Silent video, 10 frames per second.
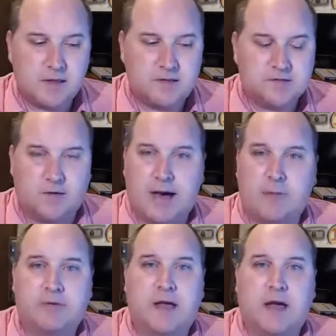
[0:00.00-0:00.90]
So I
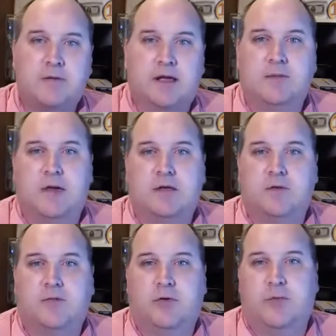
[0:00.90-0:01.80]
would not
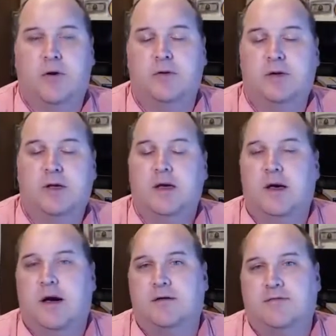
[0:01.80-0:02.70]
recommend you promote
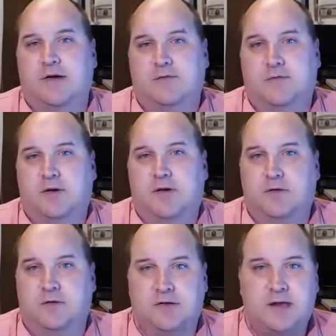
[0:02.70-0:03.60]
on Facebook
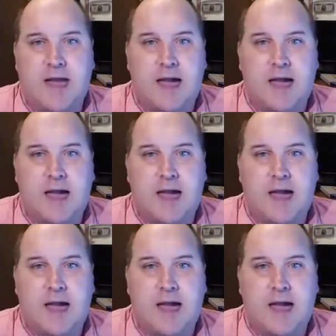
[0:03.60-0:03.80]
using an